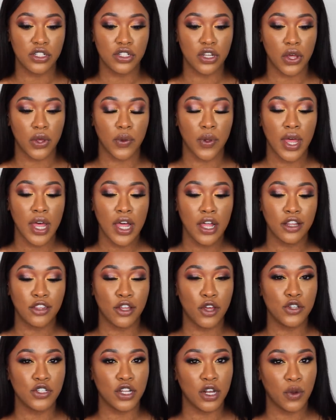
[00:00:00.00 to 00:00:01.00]
So
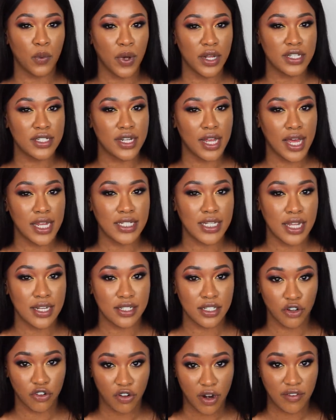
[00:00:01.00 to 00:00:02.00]
those are the ones that I
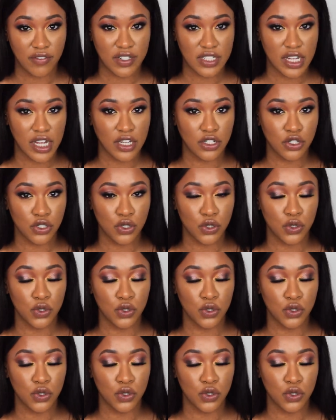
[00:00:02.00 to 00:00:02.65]
tend to gravitate